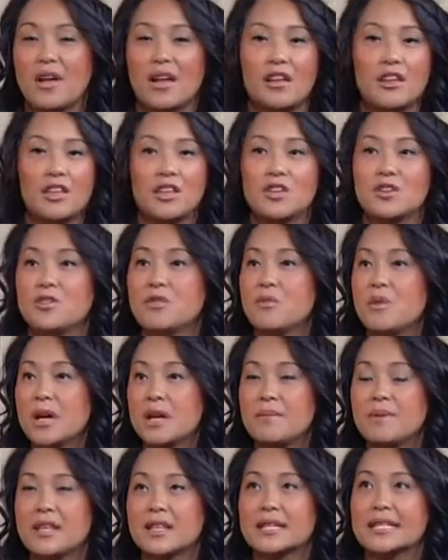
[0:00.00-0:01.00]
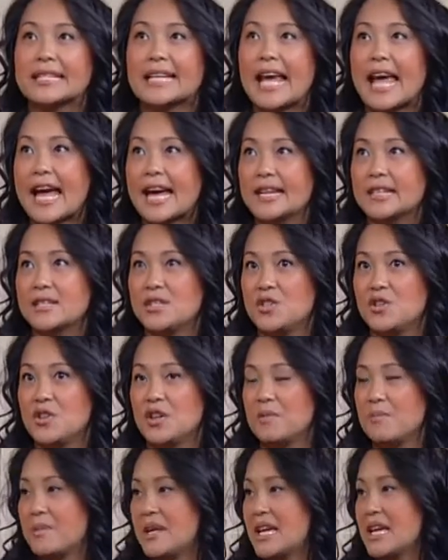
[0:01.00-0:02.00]
You want to be the tannest you
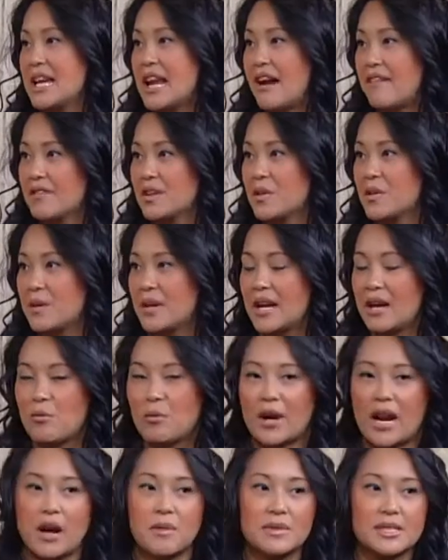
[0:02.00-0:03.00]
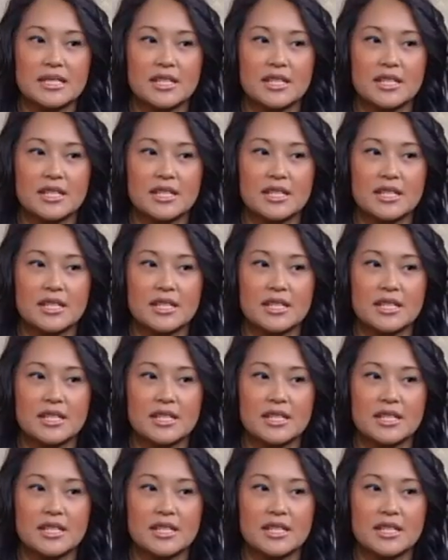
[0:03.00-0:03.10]
can be, and everyone, when I was